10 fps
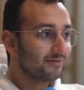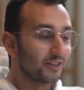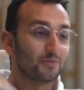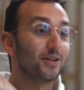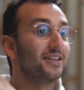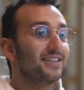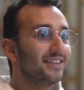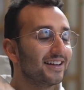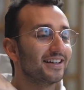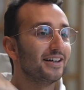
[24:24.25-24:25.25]
Feels pretty good.
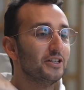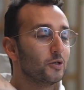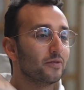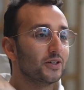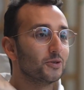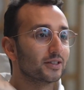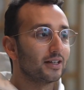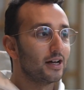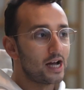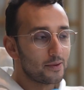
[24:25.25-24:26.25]
I enjoy giving talks.
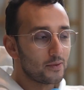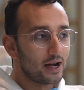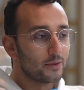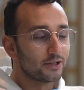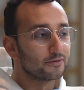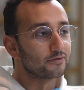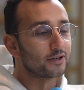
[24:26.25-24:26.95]
Yeah. I would do it for